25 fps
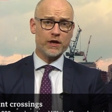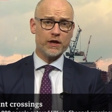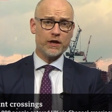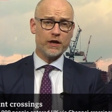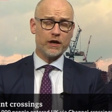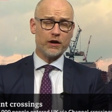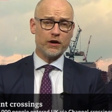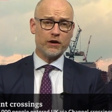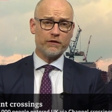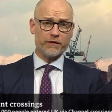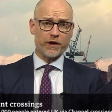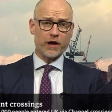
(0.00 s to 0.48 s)

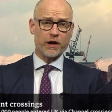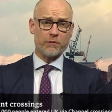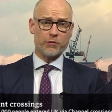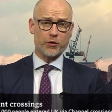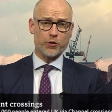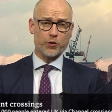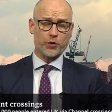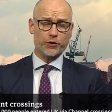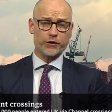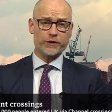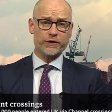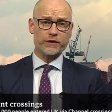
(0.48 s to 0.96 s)
of our
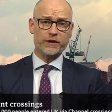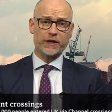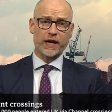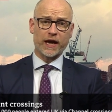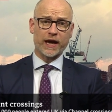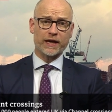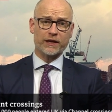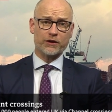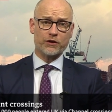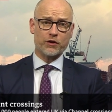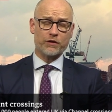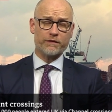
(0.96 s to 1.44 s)
borders
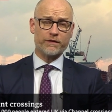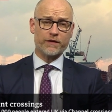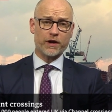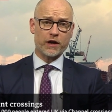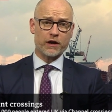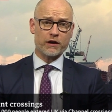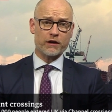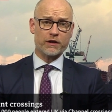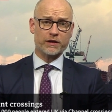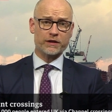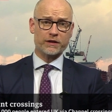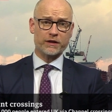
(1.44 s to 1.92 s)
and of
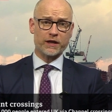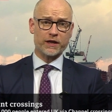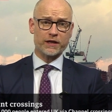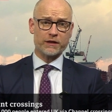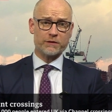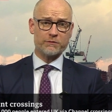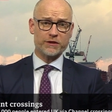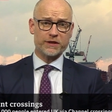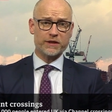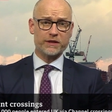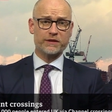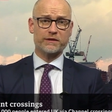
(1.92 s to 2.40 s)
our asylum
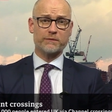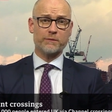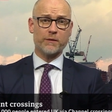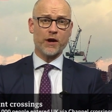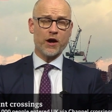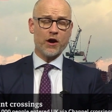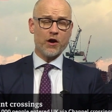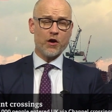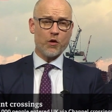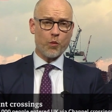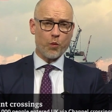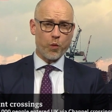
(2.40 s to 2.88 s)
system.
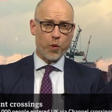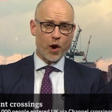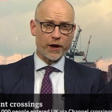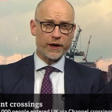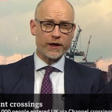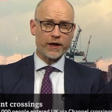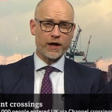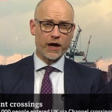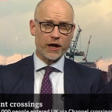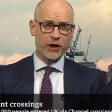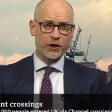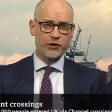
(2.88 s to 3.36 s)

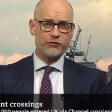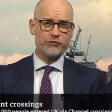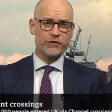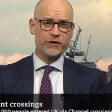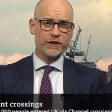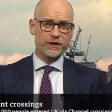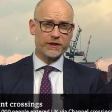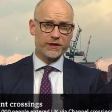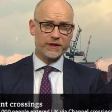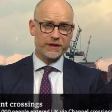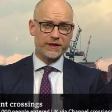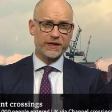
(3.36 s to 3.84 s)

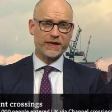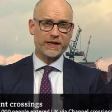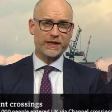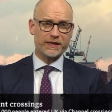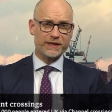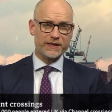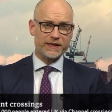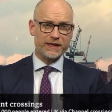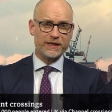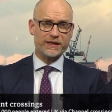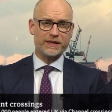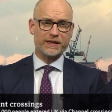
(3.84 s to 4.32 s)

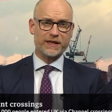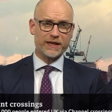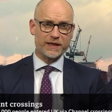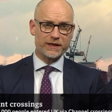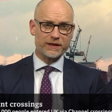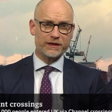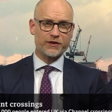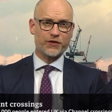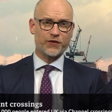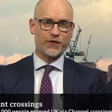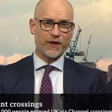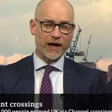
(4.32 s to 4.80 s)

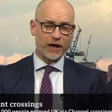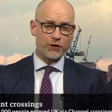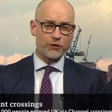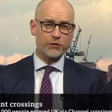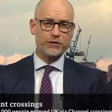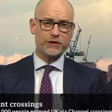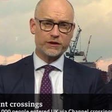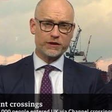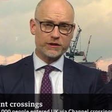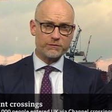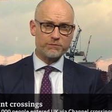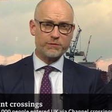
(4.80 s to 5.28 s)

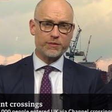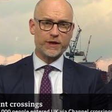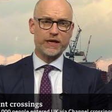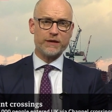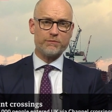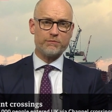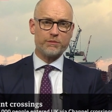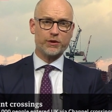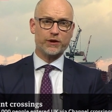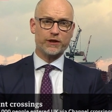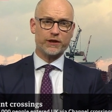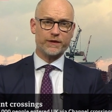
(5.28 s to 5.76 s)
166,000
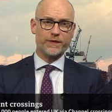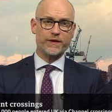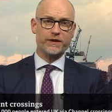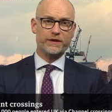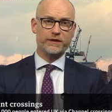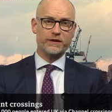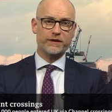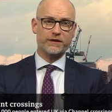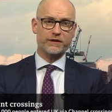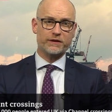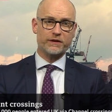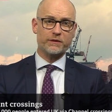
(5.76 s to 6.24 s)
people in the
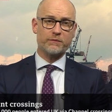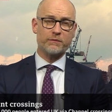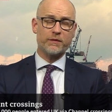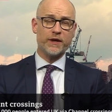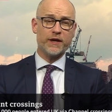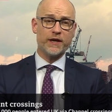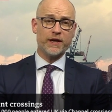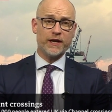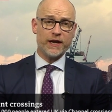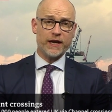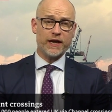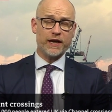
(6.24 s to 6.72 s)
system
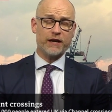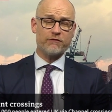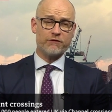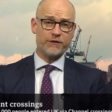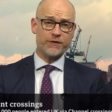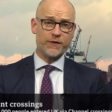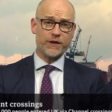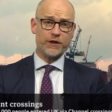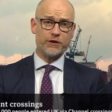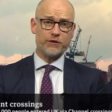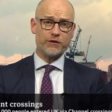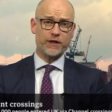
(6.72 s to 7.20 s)
here in
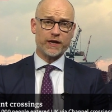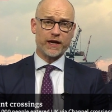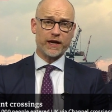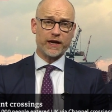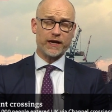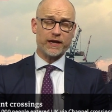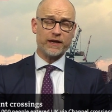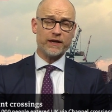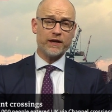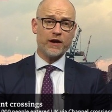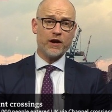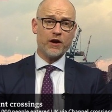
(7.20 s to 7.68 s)
the
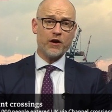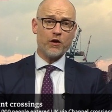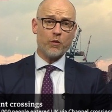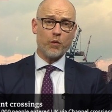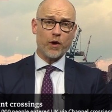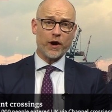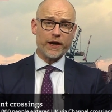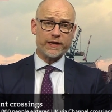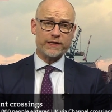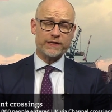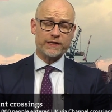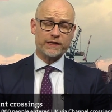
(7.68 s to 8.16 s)
UK
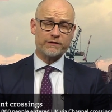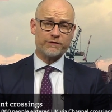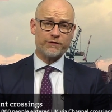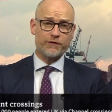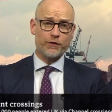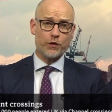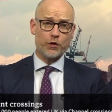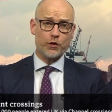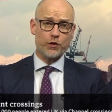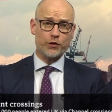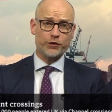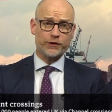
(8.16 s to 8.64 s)
waiting
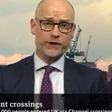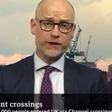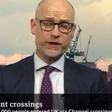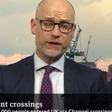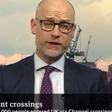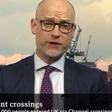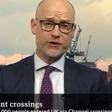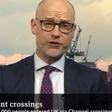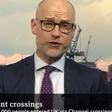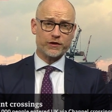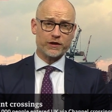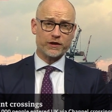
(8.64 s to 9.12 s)
for
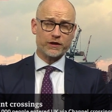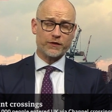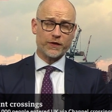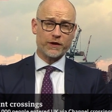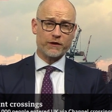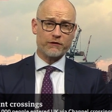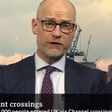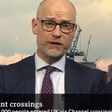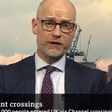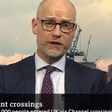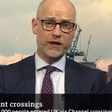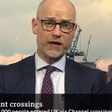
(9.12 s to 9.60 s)
decisions on their
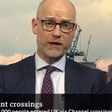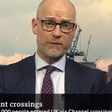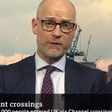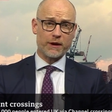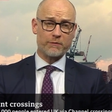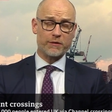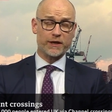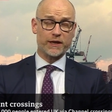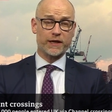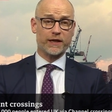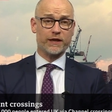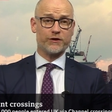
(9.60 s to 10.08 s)
asylum
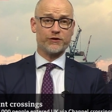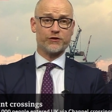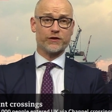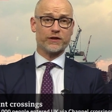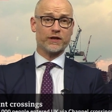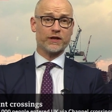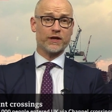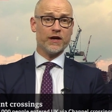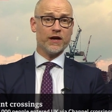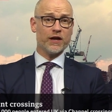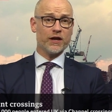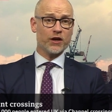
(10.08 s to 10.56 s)
applications,
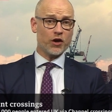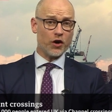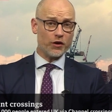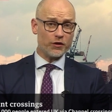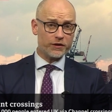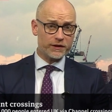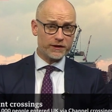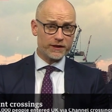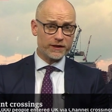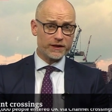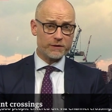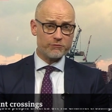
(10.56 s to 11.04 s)

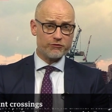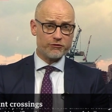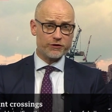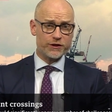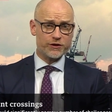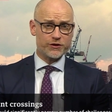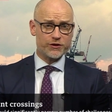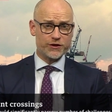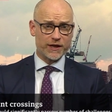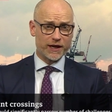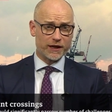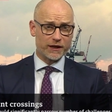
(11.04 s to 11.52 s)
costing the British.
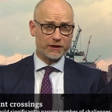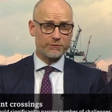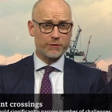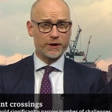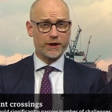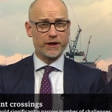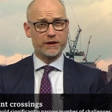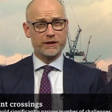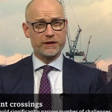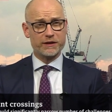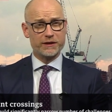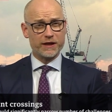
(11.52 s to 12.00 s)
British taxpayer
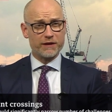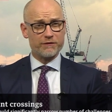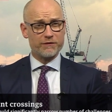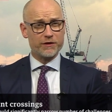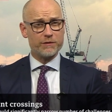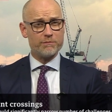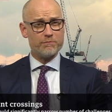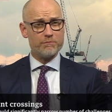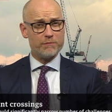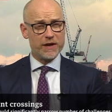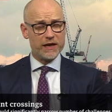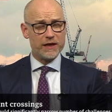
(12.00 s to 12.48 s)
£7
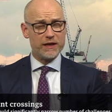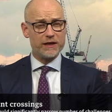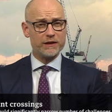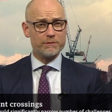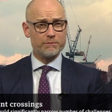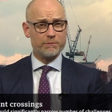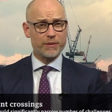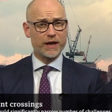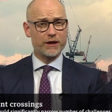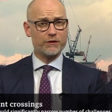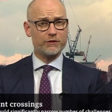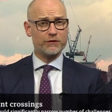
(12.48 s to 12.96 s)
million
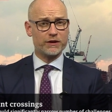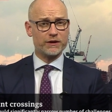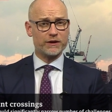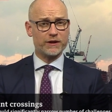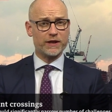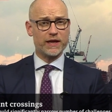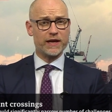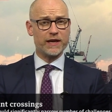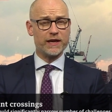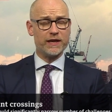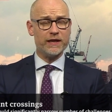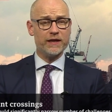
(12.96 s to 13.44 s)
a
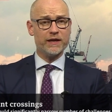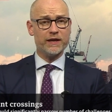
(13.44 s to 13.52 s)
day